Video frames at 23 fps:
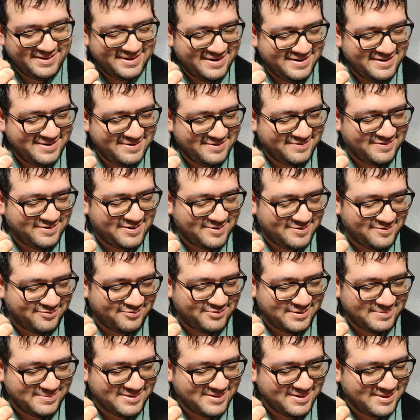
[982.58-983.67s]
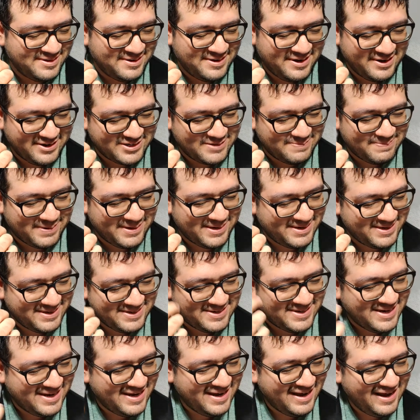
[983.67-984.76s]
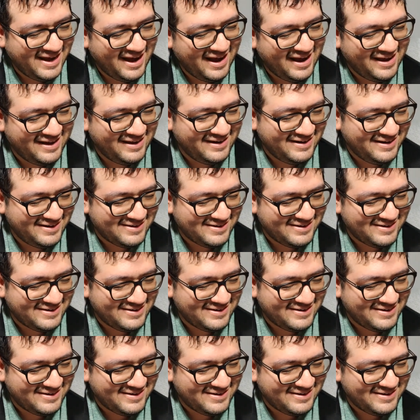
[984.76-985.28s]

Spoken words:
then you go flip to the next page, and